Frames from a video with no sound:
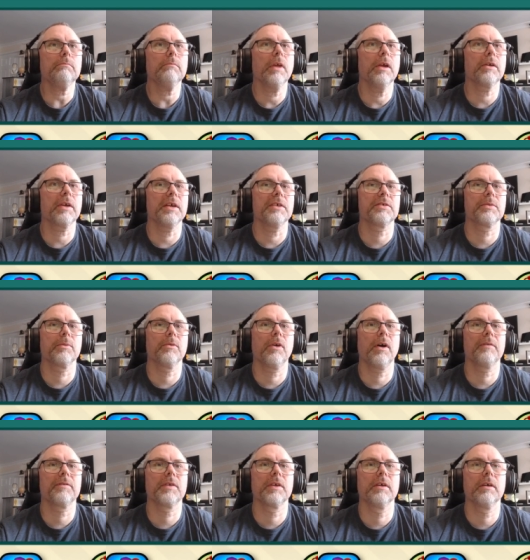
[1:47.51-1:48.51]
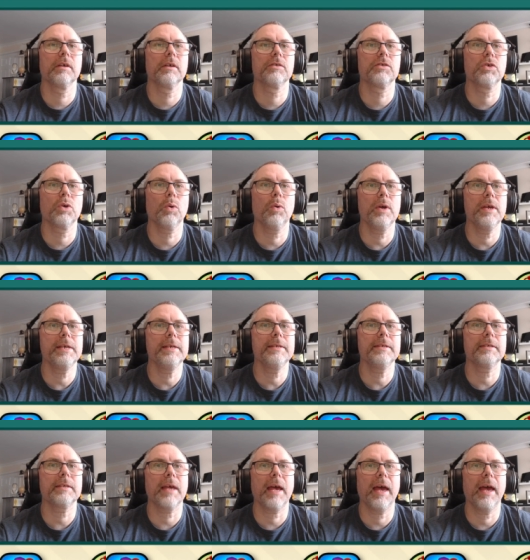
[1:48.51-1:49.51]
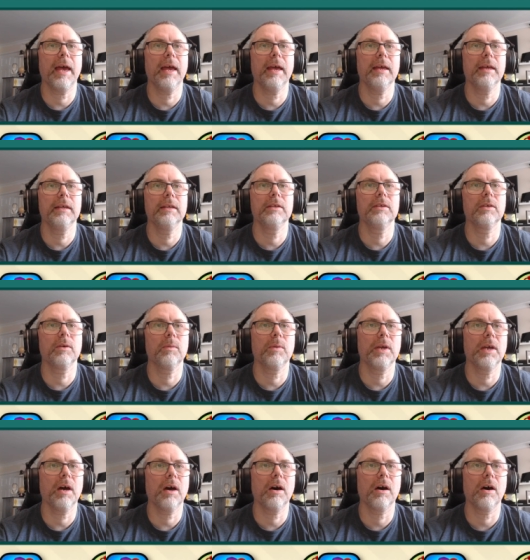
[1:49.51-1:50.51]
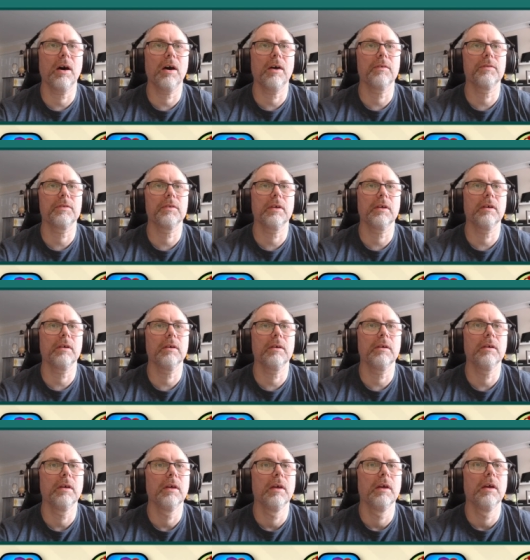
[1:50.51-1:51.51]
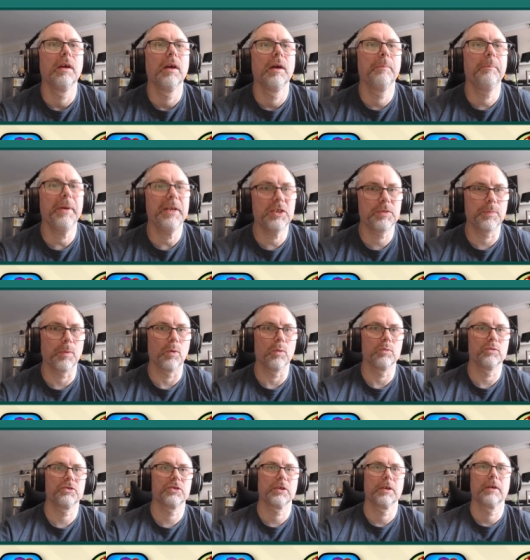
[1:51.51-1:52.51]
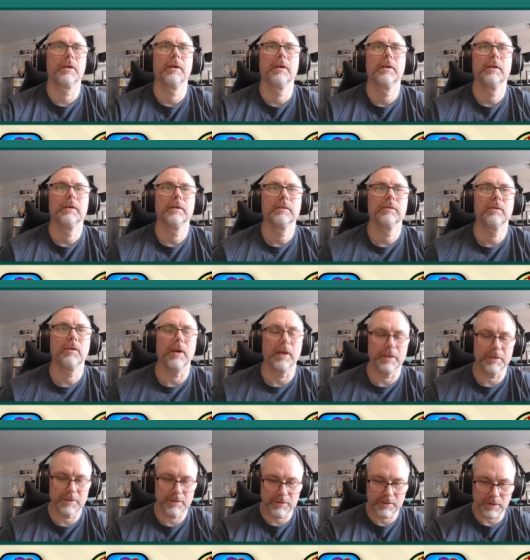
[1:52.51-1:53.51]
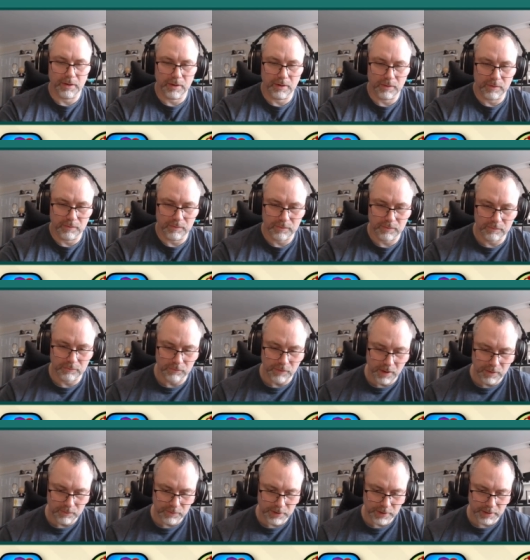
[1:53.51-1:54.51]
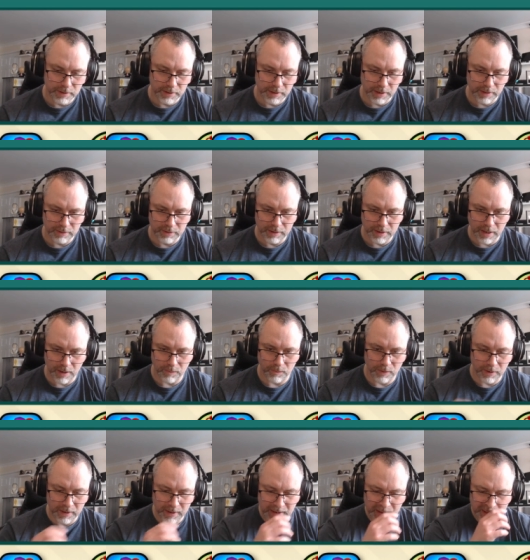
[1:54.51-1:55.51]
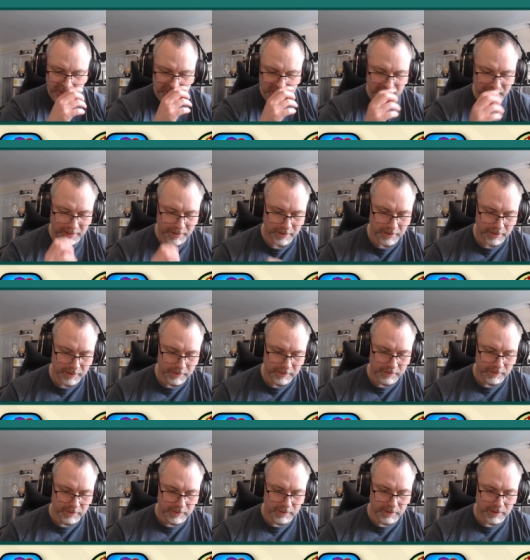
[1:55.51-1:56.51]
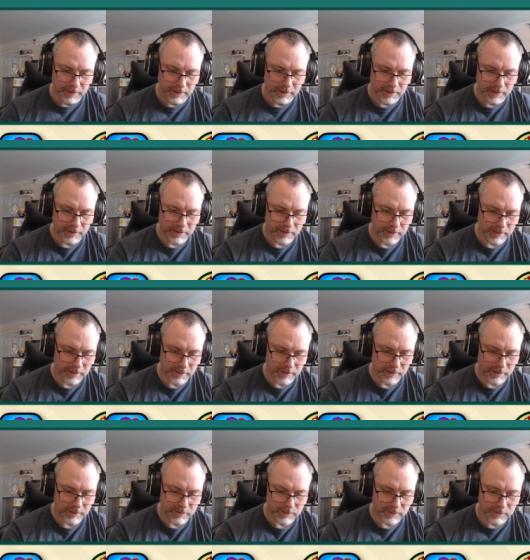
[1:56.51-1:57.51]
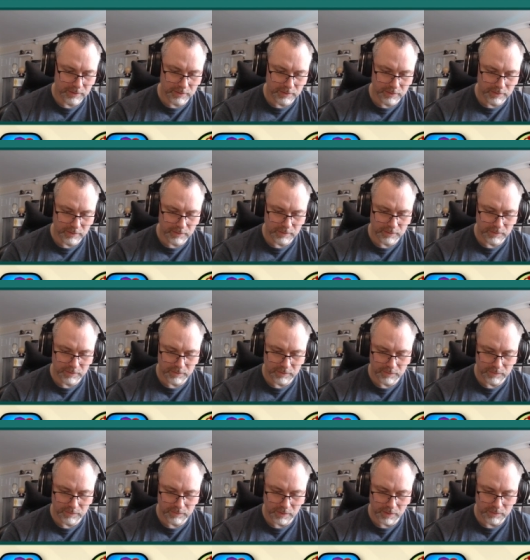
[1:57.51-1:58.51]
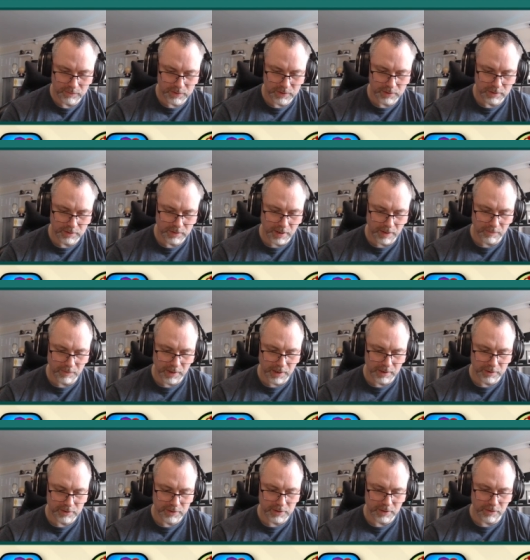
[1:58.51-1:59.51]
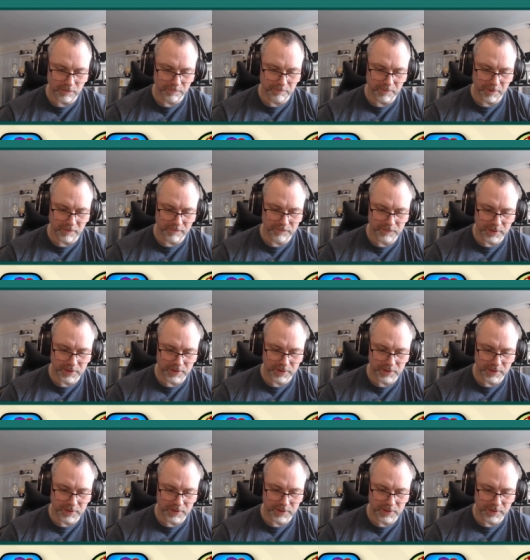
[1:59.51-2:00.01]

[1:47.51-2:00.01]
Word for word: Okay, so we're after toys, and we are after beach balls. Right, so rotor down that way. Let's do rotor that way. Set off both